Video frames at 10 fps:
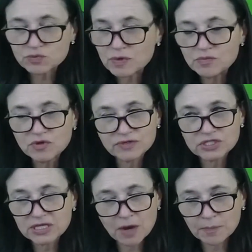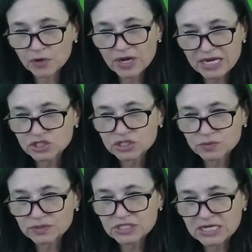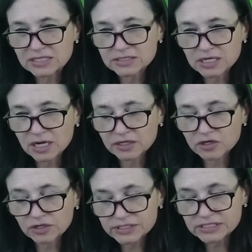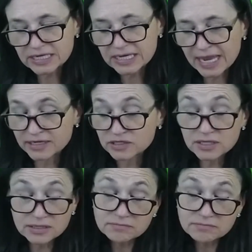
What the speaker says: as we move into the upper ages with teens and young adults, and